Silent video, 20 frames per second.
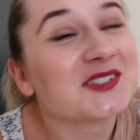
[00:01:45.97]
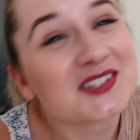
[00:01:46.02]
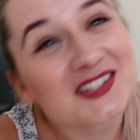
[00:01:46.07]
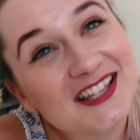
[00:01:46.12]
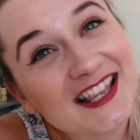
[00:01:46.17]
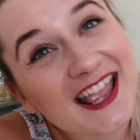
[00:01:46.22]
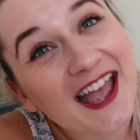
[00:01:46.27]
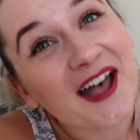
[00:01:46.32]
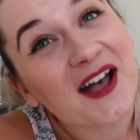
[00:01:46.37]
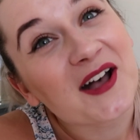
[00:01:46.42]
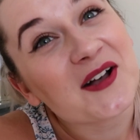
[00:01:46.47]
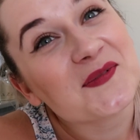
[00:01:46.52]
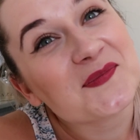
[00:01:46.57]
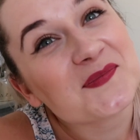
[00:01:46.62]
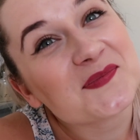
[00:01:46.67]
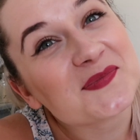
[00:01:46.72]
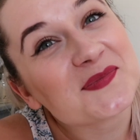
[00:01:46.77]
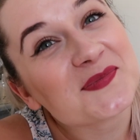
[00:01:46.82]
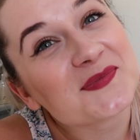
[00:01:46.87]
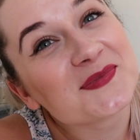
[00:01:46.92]
So yeah,
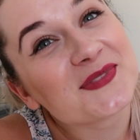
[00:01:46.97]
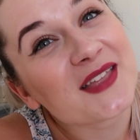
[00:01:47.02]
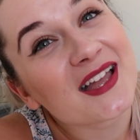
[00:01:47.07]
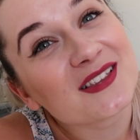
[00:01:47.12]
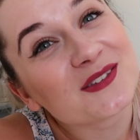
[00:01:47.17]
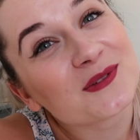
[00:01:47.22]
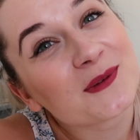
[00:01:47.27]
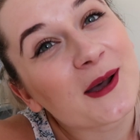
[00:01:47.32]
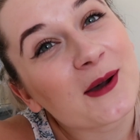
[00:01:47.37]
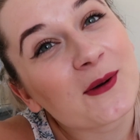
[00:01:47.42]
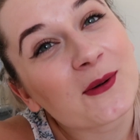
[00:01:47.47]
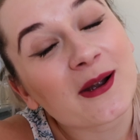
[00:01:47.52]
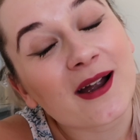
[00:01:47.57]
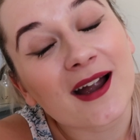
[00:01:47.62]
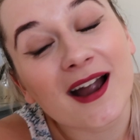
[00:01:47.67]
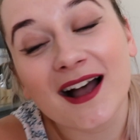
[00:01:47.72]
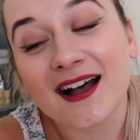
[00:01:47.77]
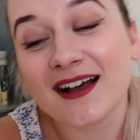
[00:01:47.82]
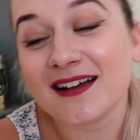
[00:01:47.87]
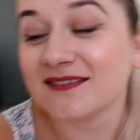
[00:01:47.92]
that's where we're
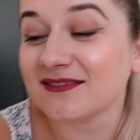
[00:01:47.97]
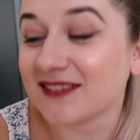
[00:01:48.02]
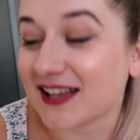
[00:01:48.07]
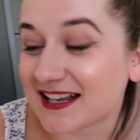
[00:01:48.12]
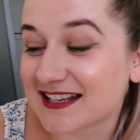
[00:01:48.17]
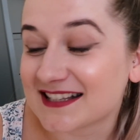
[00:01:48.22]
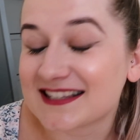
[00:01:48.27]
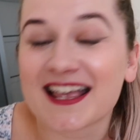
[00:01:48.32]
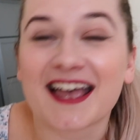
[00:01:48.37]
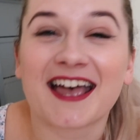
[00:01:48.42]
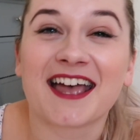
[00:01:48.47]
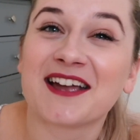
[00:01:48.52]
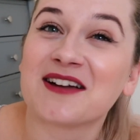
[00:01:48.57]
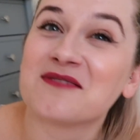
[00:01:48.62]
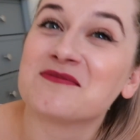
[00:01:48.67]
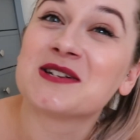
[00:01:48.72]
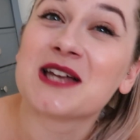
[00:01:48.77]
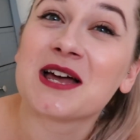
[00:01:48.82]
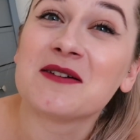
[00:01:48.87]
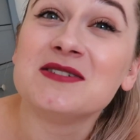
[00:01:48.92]
at. Like I say,
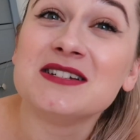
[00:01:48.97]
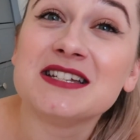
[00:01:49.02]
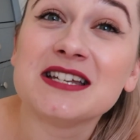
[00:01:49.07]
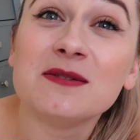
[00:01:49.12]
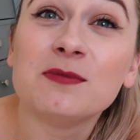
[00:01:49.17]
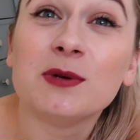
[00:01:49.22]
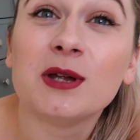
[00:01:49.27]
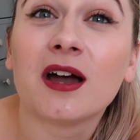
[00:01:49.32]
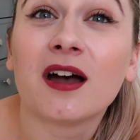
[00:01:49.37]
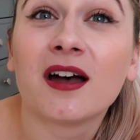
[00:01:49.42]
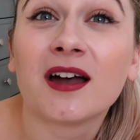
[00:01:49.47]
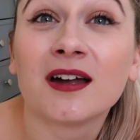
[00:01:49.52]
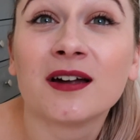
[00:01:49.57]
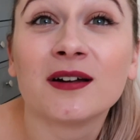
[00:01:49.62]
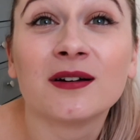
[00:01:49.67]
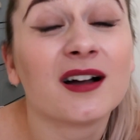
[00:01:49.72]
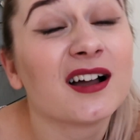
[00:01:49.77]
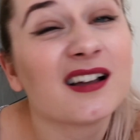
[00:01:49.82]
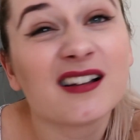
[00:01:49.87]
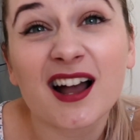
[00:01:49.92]
I'm 10
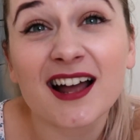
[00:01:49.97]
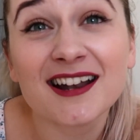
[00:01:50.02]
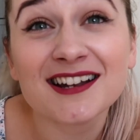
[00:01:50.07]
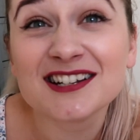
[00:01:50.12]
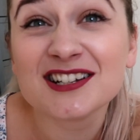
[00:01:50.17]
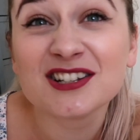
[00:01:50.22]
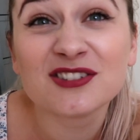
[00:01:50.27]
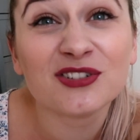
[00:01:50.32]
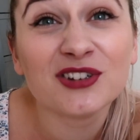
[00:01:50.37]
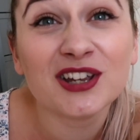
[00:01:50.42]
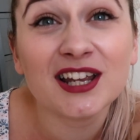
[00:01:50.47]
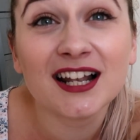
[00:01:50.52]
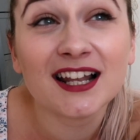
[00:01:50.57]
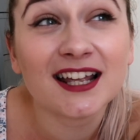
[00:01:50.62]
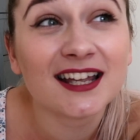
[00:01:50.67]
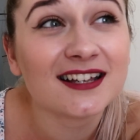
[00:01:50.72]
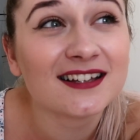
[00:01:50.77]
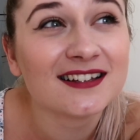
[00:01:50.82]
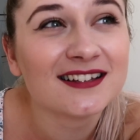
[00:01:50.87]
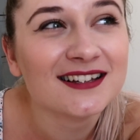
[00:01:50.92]
DPO. I'm kind of just
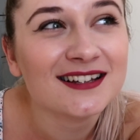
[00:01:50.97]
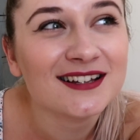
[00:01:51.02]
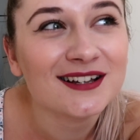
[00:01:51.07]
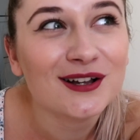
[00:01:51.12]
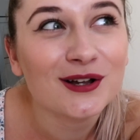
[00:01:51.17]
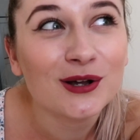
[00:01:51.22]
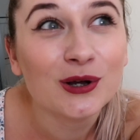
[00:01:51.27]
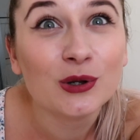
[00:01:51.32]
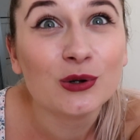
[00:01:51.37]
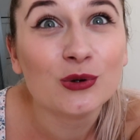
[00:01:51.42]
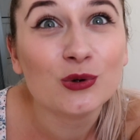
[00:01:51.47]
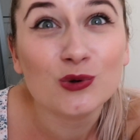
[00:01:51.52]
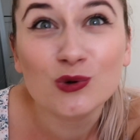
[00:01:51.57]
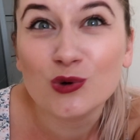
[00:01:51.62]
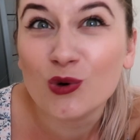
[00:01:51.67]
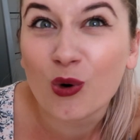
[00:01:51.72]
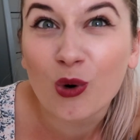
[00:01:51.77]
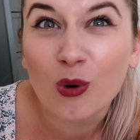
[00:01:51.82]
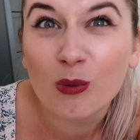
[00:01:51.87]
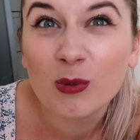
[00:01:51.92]
feeling
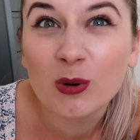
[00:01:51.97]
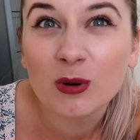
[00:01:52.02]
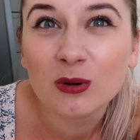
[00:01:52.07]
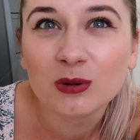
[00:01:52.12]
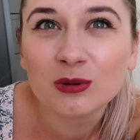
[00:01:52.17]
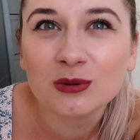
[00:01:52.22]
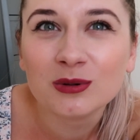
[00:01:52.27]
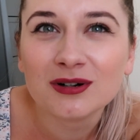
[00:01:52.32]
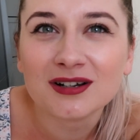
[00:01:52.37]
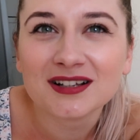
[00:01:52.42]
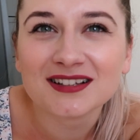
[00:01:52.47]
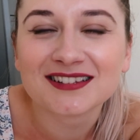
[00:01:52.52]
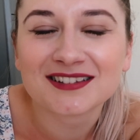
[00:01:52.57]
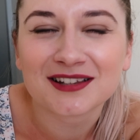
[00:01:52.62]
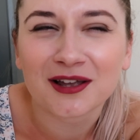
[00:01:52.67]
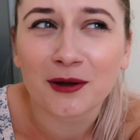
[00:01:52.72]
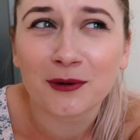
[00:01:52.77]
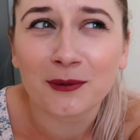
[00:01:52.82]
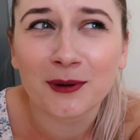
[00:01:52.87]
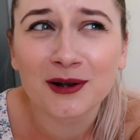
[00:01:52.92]
normal.
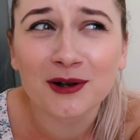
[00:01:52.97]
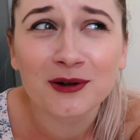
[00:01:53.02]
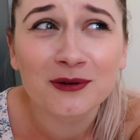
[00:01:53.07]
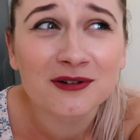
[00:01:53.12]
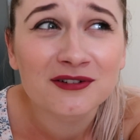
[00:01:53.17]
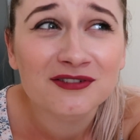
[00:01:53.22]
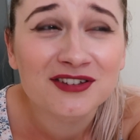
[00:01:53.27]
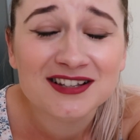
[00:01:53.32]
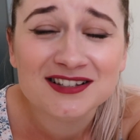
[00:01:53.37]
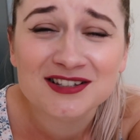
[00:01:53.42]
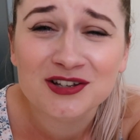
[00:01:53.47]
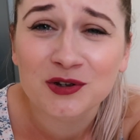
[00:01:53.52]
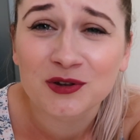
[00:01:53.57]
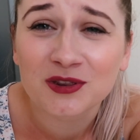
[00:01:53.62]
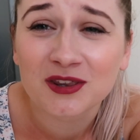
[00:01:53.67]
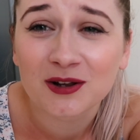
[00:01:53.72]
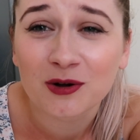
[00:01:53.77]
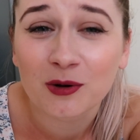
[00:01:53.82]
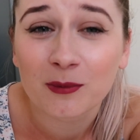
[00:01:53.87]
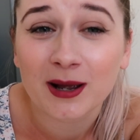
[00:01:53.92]
So I don't know if that's a good
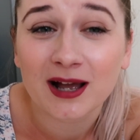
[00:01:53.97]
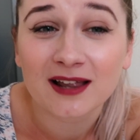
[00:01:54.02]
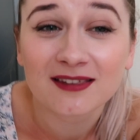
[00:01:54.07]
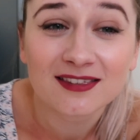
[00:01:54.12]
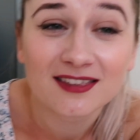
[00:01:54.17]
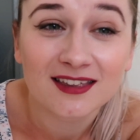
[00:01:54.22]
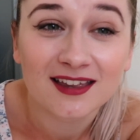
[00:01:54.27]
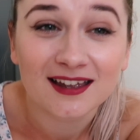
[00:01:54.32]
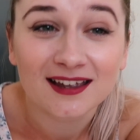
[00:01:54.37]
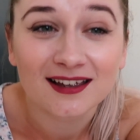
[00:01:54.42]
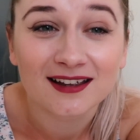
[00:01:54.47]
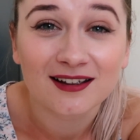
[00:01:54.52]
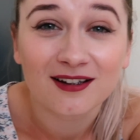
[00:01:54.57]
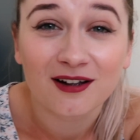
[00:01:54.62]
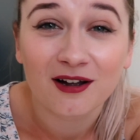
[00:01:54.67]
thing or a bad thing.